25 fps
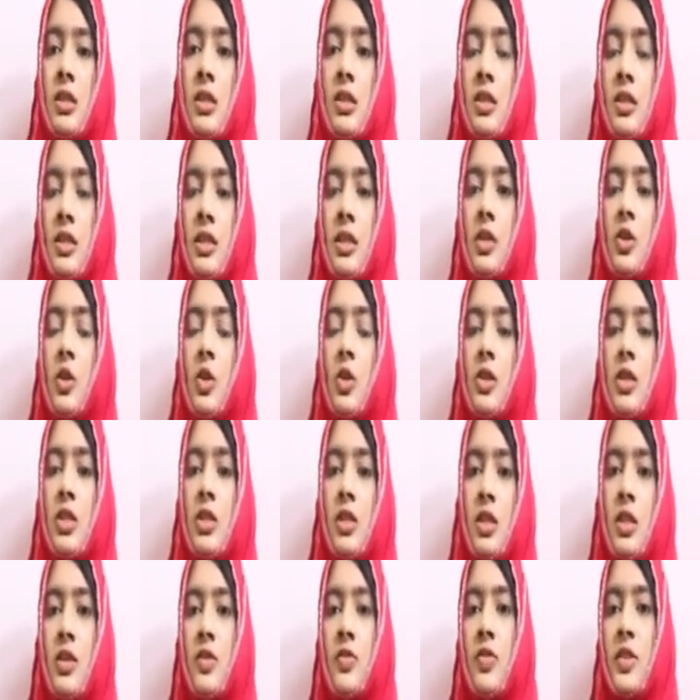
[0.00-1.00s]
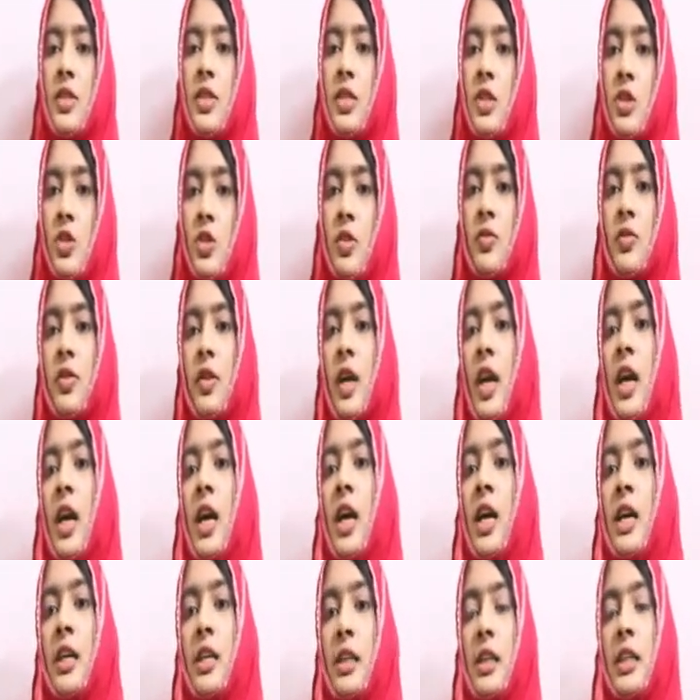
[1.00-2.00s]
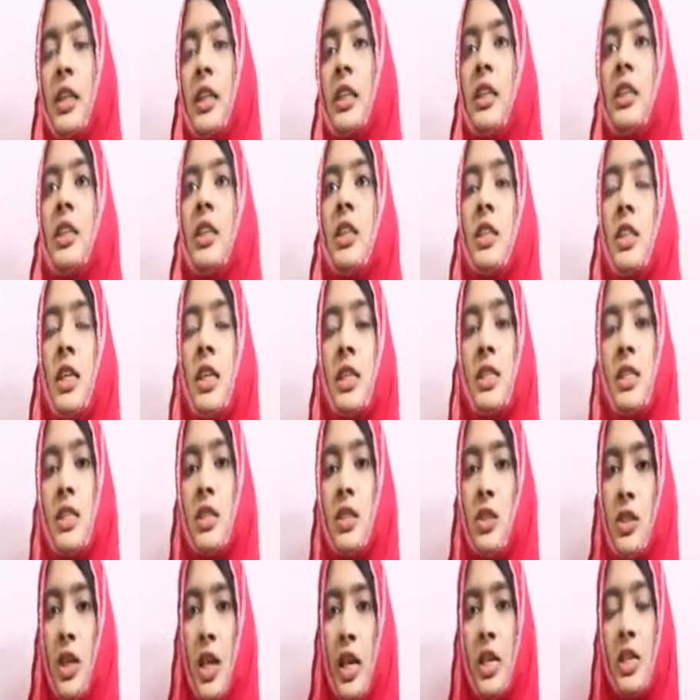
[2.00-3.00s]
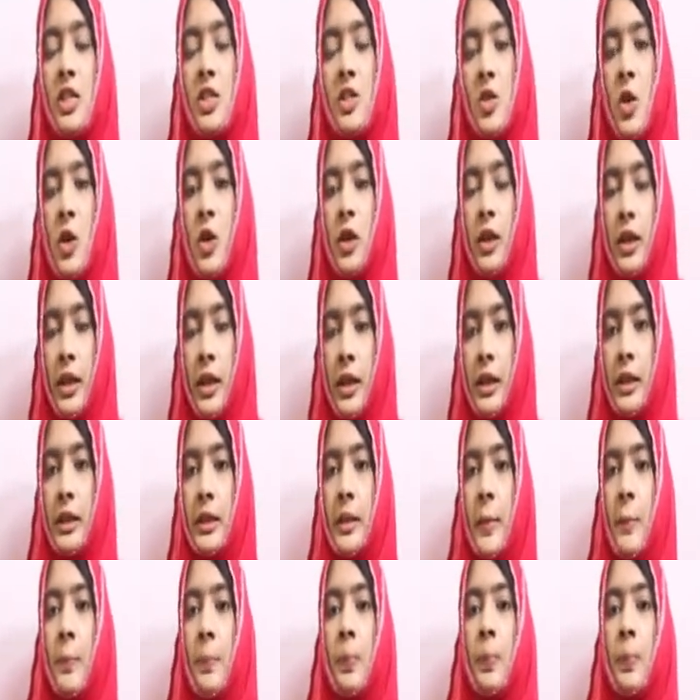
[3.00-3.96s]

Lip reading: seen on the surfaces of teeth, that is the stains on teeth.